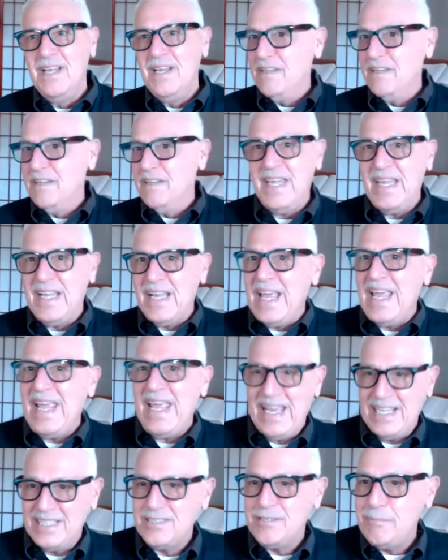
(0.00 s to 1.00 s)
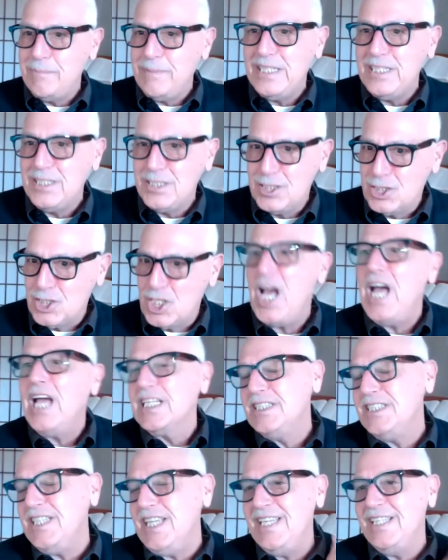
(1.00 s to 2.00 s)
that I had to be
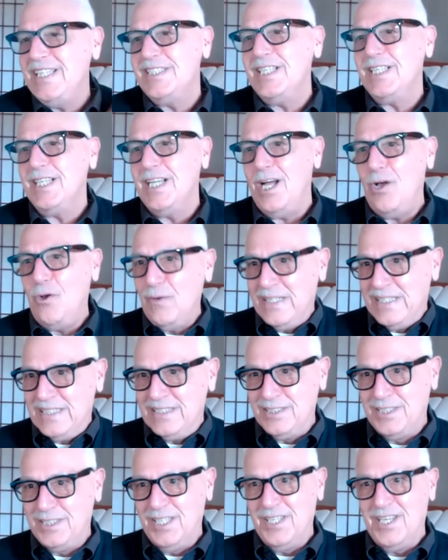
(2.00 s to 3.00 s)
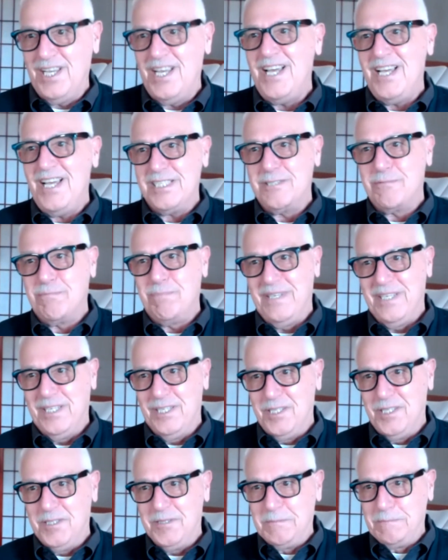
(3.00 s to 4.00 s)
talked into going to the
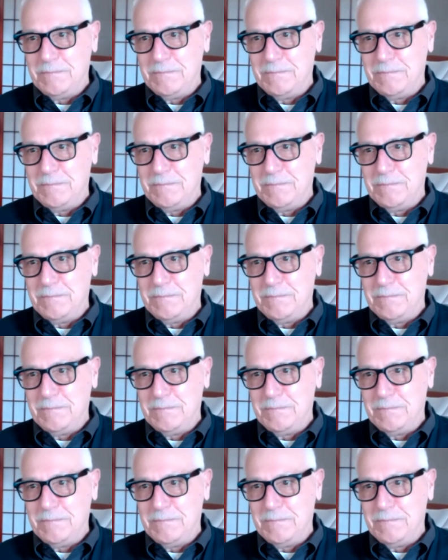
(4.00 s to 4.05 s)
hospital,